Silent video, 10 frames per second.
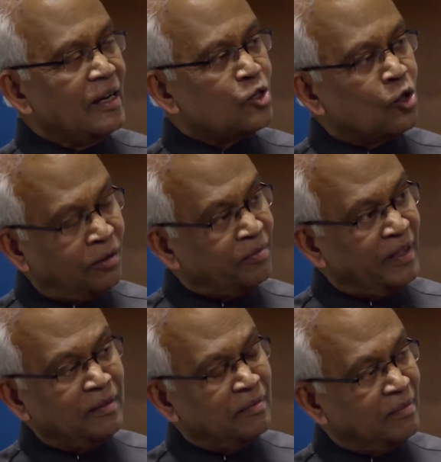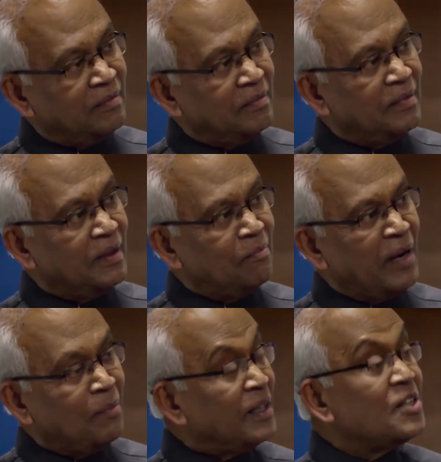So, in
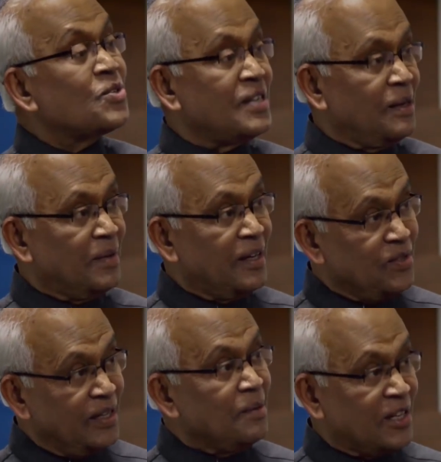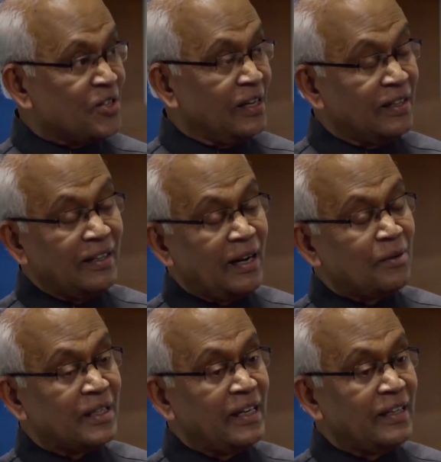my mother's name, Anjani Mashelkar, I
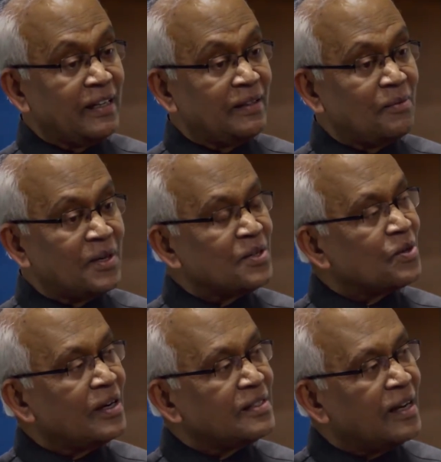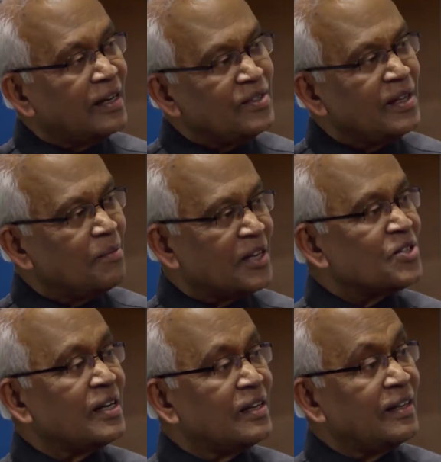have created what is called as Anjani
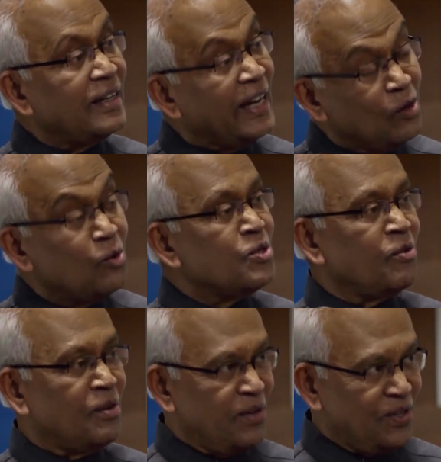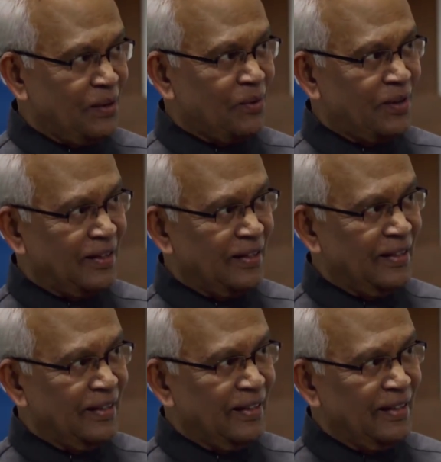Mashelkar Inclusive Innovation
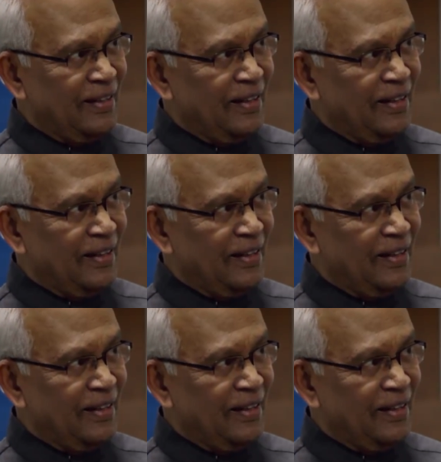Award.